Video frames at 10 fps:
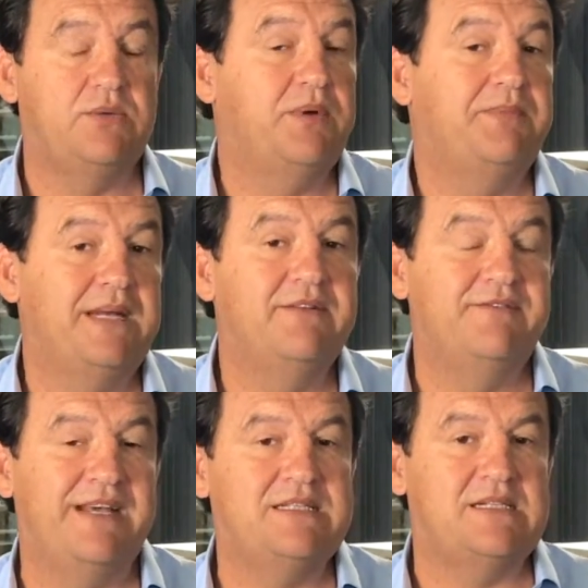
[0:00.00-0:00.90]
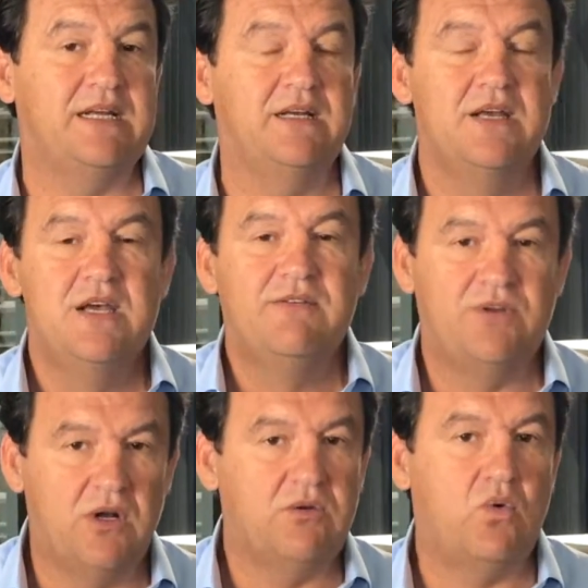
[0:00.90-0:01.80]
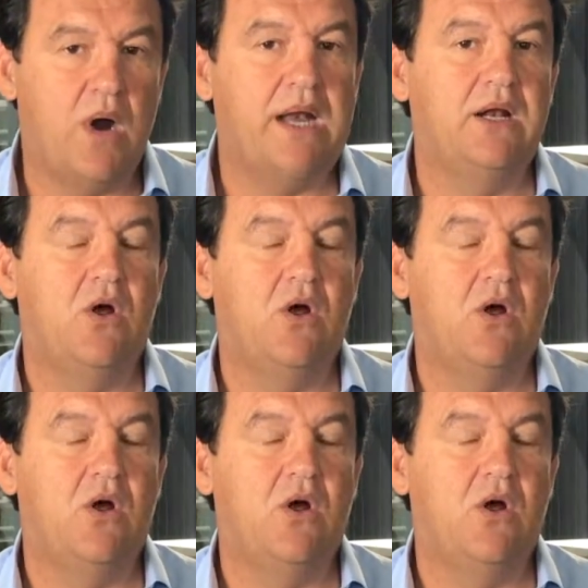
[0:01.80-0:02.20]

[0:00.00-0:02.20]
and we've been investing for quite a